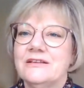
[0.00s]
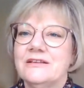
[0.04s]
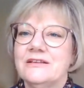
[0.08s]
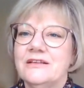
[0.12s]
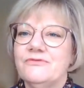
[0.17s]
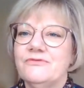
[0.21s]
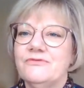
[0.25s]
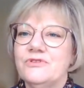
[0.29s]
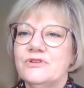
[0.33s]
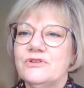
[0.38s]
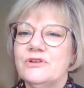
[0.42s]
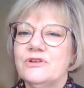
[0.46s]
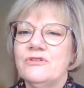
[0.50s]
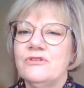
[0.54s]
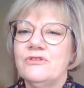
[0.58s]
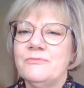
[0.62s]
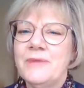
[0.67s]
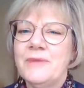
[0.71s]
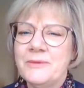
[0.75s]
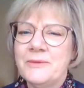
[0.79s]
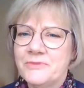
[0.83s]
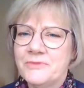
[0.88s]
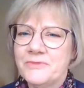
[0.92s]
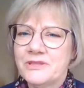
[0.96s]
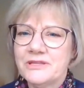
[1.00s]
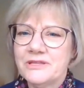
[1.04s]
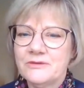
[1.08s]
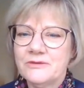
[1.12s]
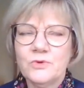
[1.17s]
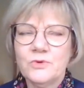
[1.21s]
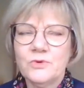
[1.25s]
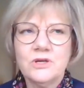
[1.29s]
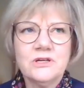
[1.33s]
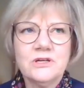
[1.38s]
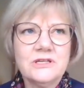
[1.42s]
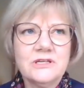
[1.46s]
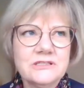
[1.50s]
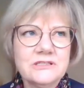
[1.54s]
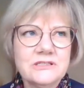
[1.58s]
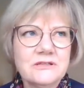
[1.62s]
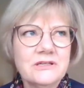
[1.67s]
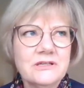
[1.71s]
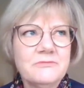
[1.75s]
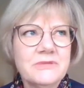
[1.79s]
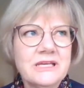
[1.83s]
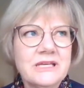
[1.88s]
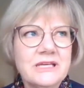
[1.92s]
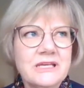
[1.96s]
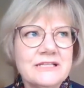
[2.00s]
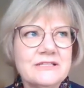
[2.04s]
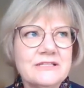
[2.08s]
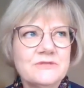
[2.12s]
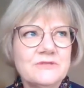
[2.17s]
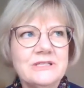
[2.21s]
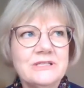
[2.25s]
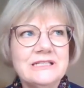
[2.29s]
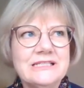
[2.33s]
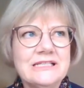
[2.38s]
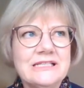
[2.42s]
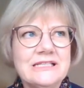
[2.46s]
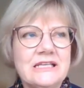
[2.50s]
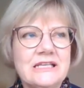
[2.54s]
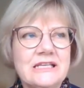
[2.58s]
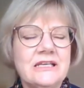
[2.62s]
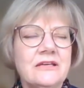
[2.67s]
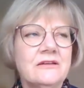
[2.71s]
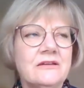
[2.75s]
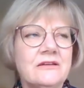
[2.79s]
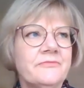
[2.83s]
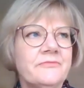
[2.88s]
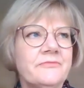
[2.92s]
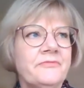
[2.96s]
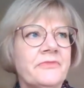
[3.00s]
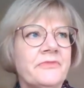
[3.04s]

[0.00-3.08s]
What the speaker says: If you can remember the word, it begins with D.